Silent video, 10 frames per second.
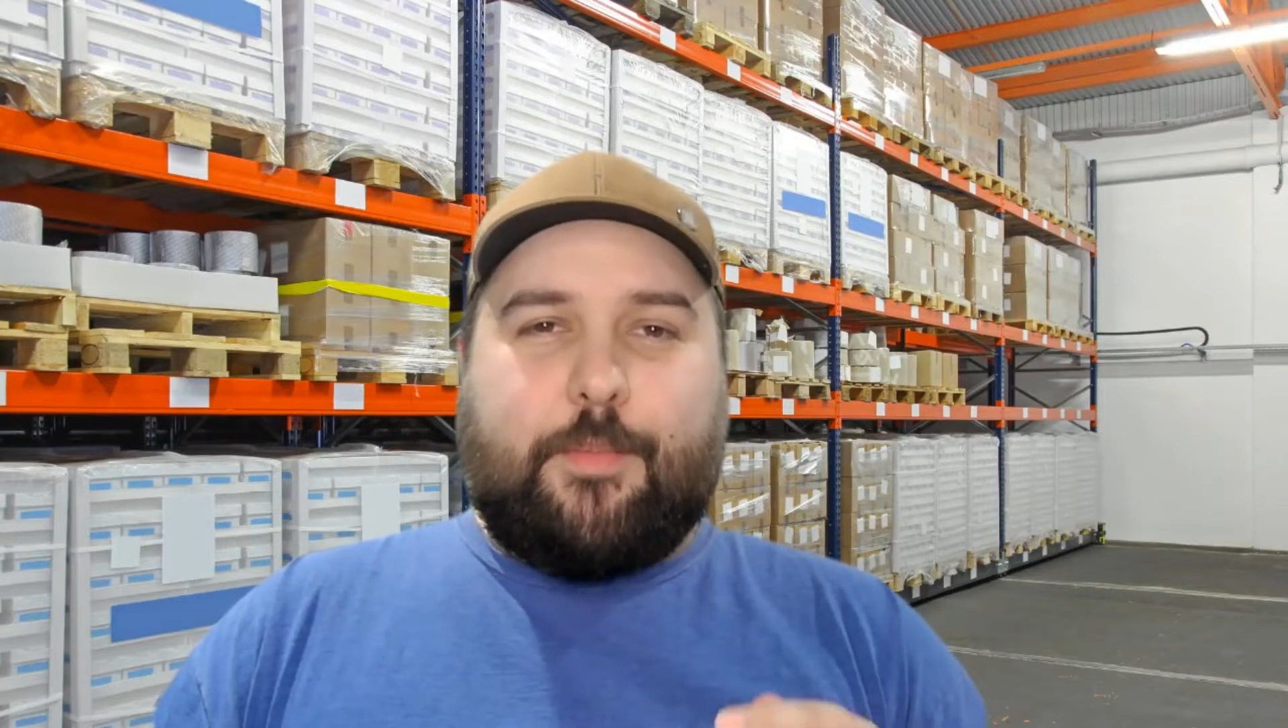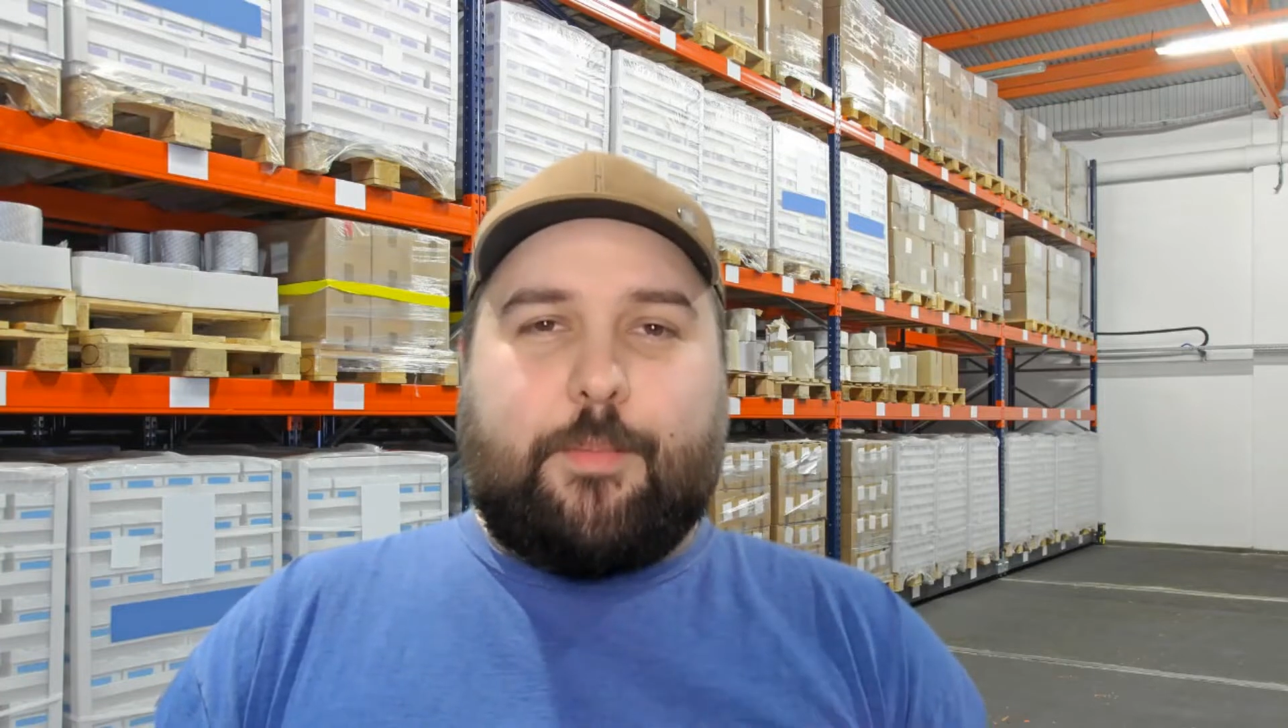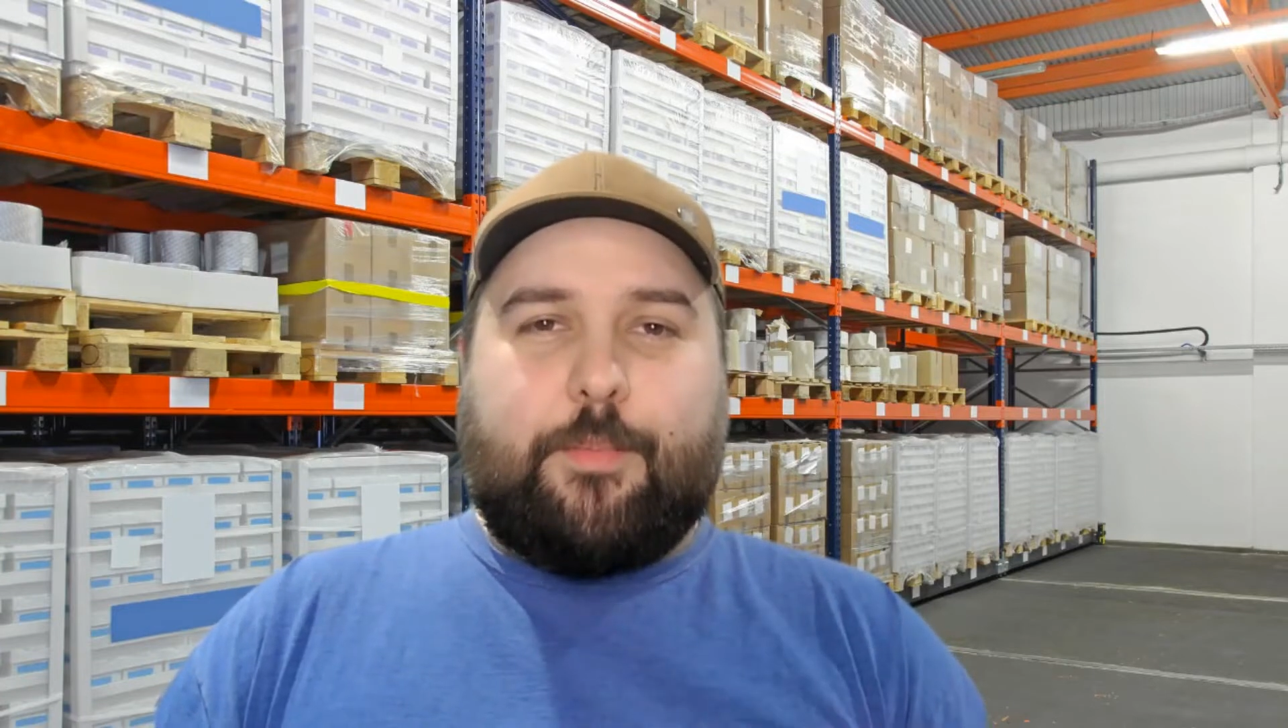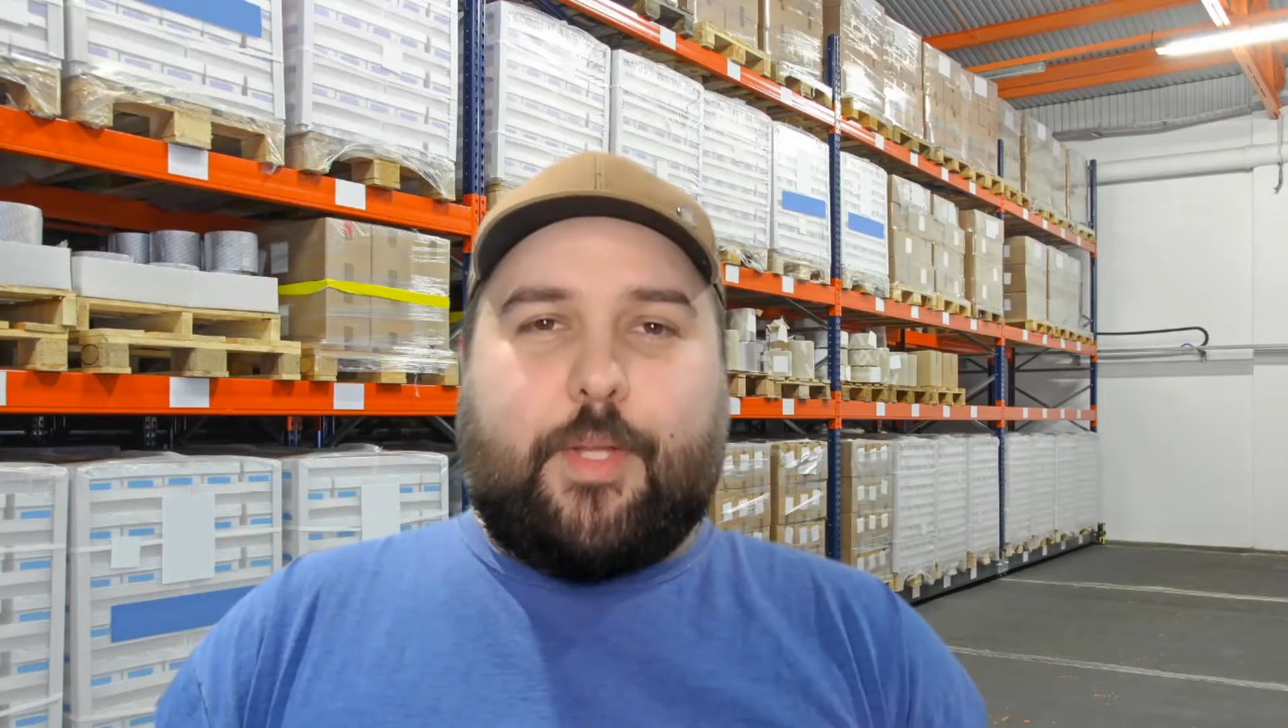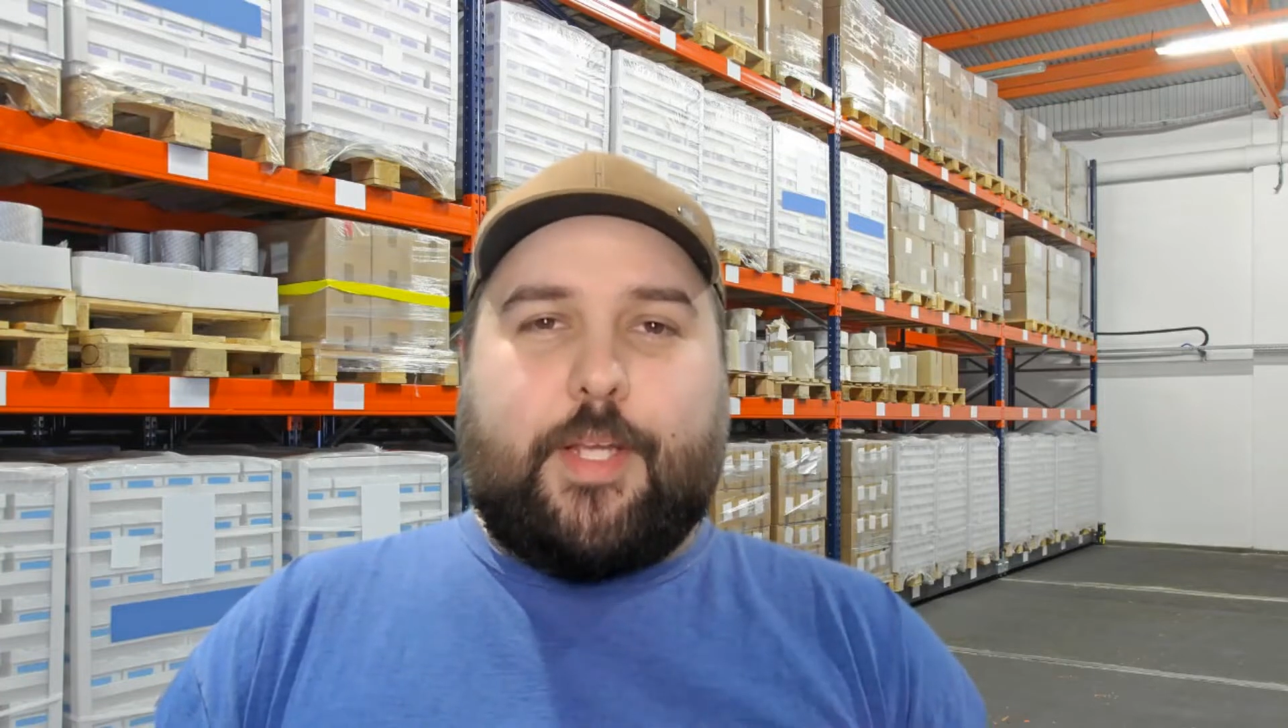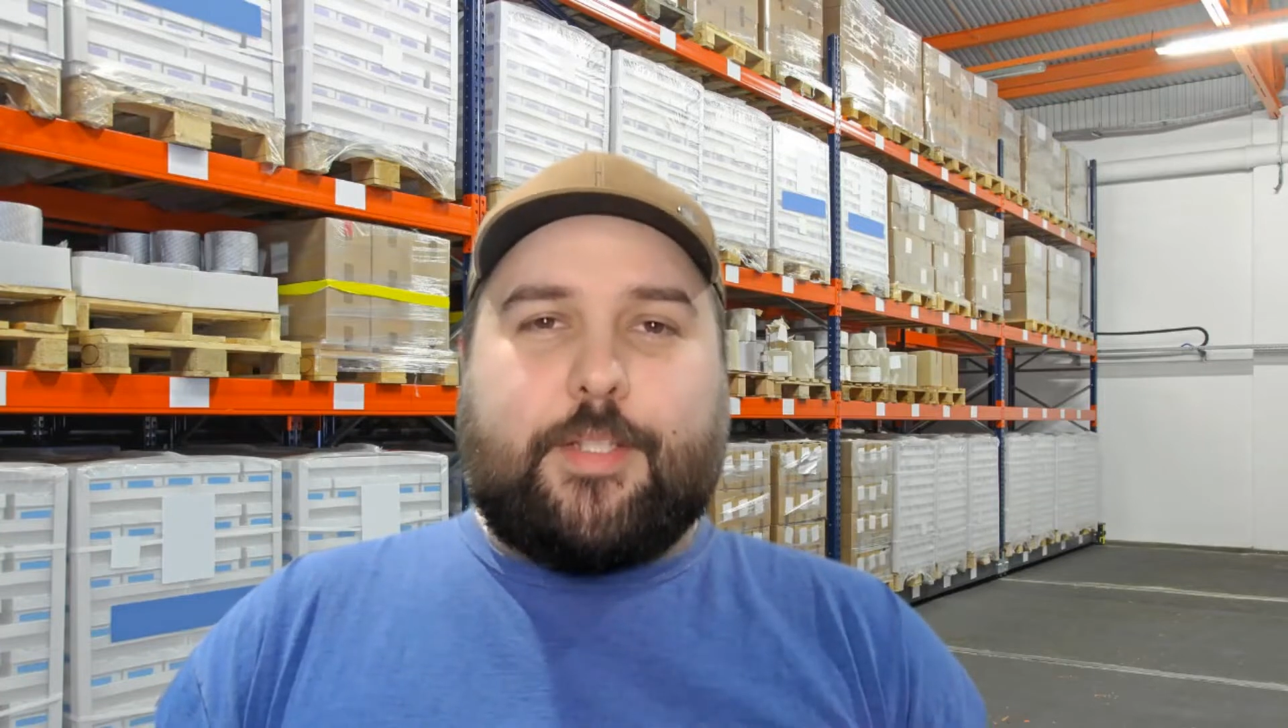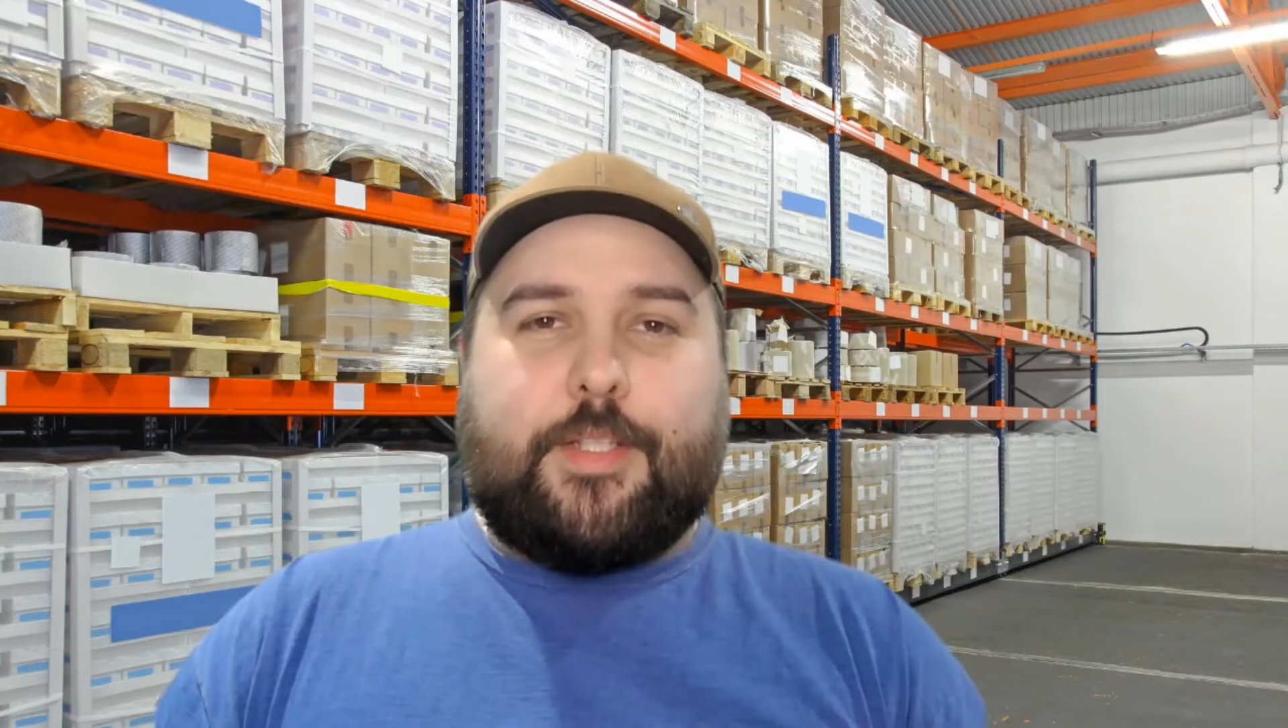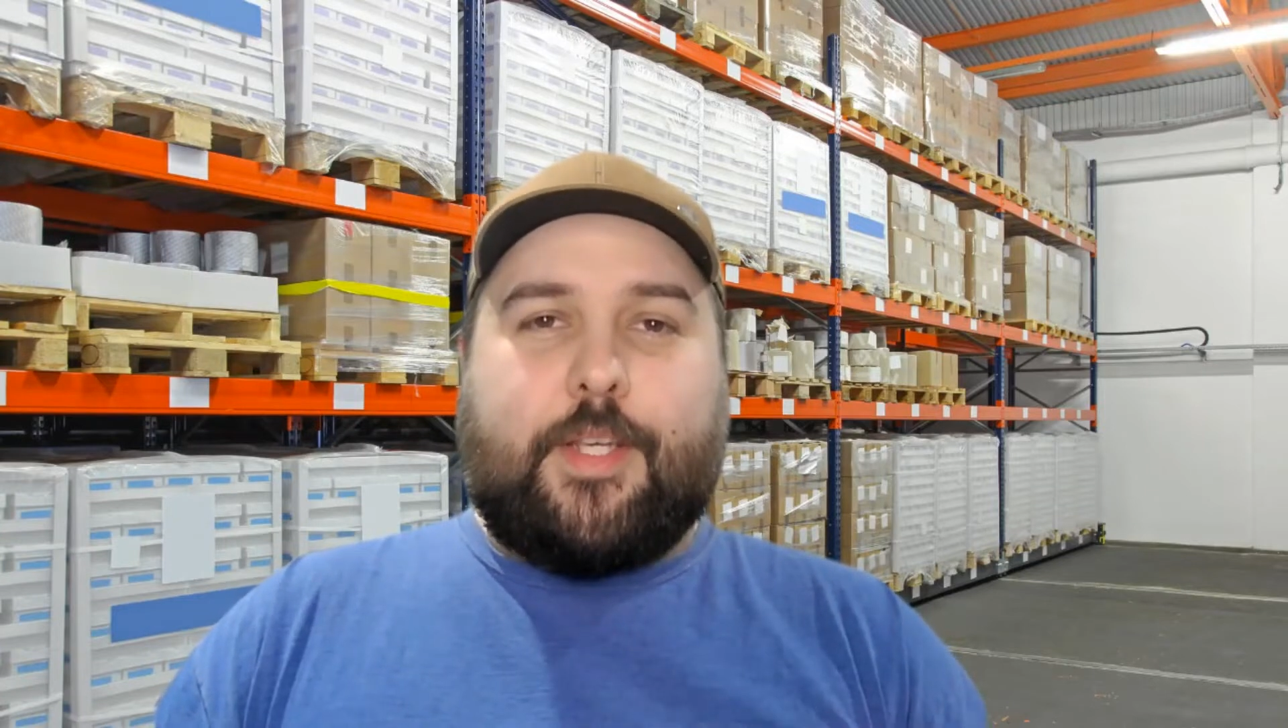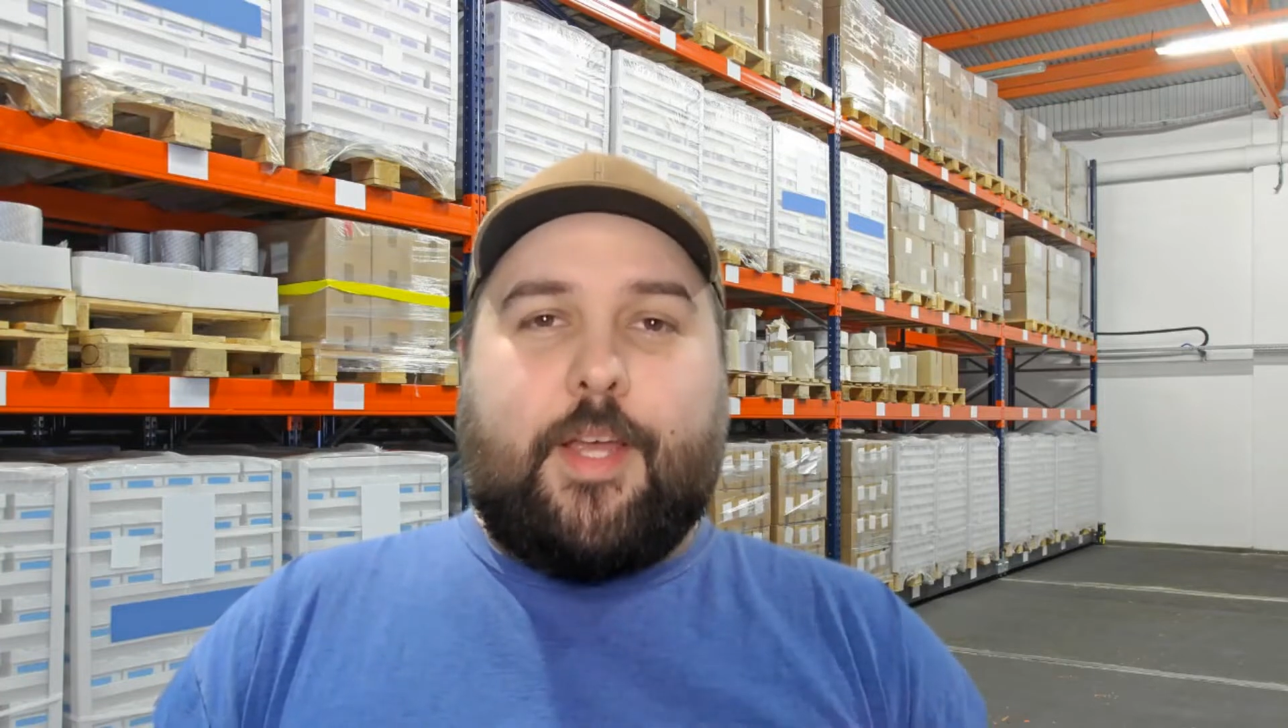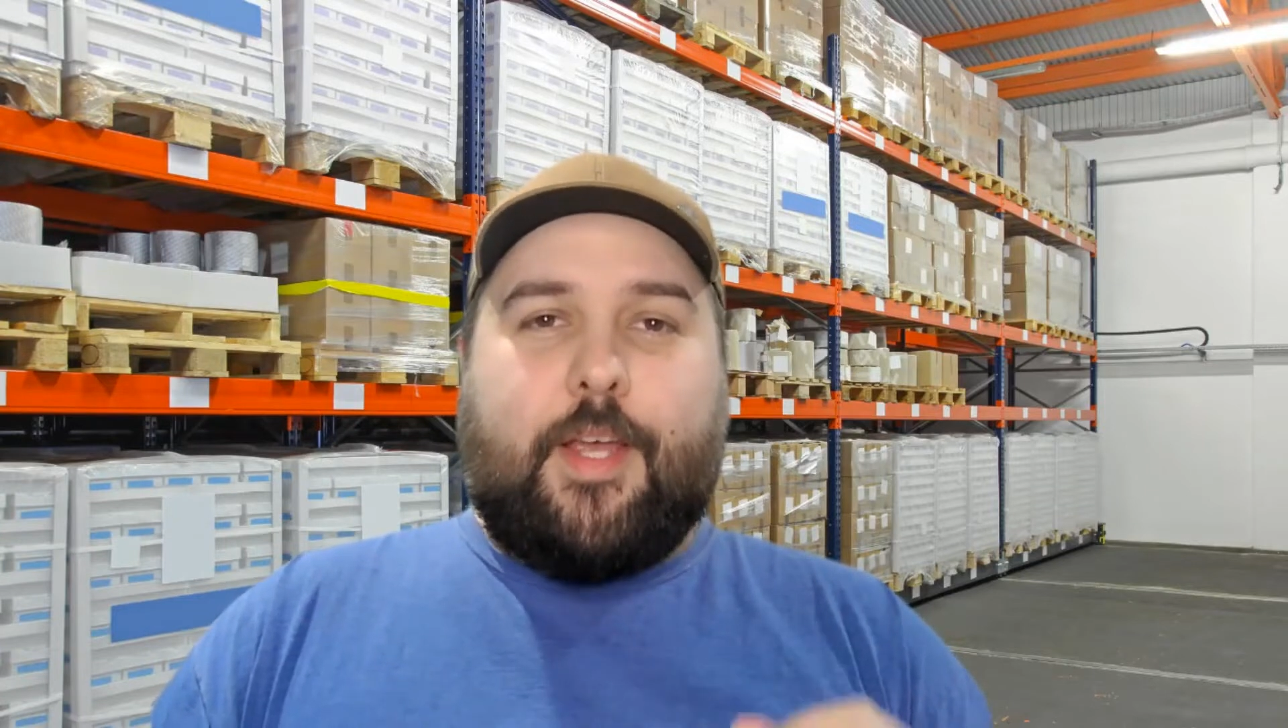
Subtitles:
in place,